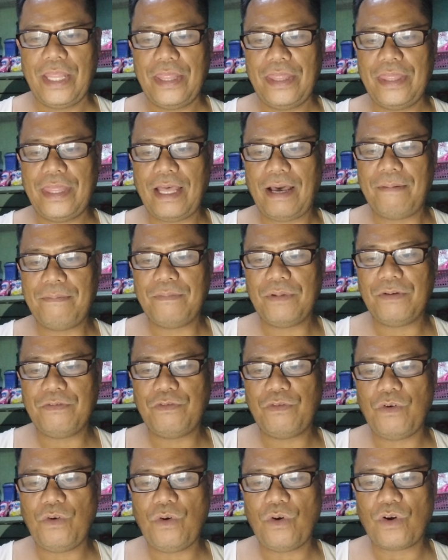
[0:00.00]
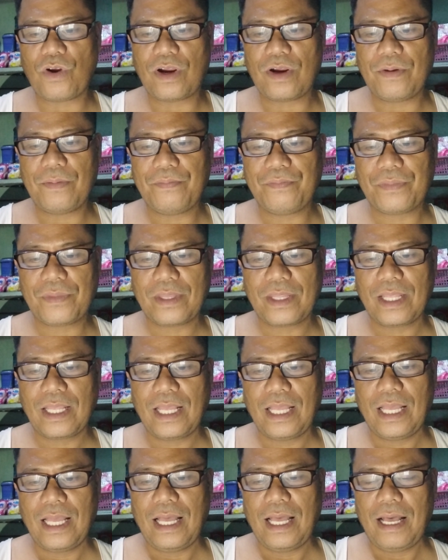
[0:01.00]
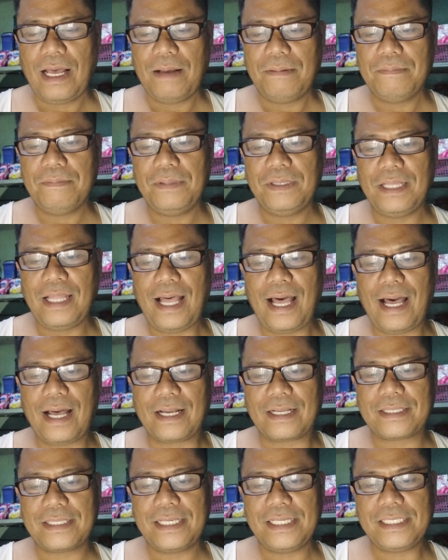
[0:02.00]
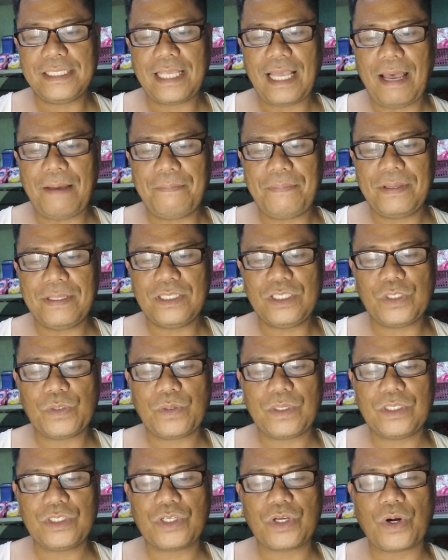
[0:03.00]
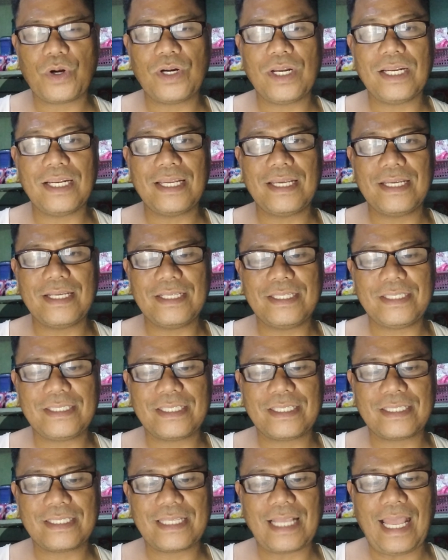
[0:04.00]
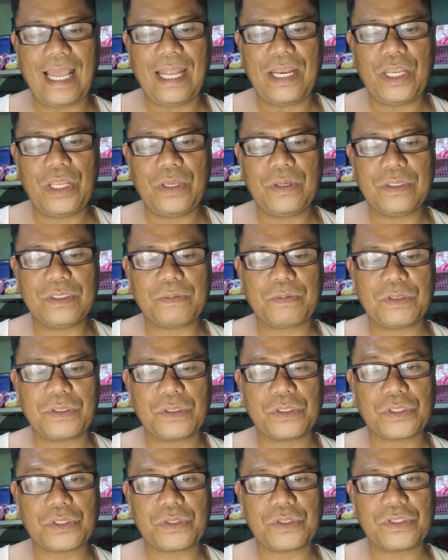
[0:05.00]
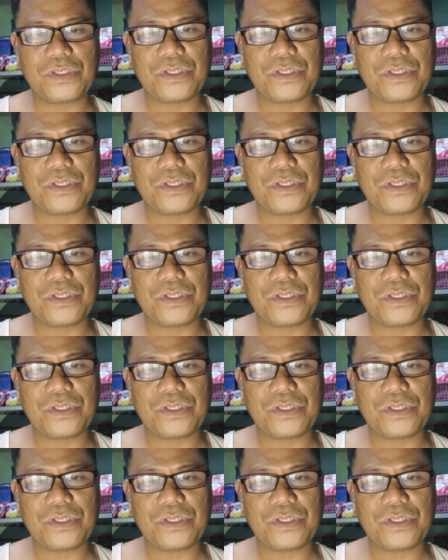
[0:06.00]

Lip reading: Number 4. Blank. This happens when journalists and news producers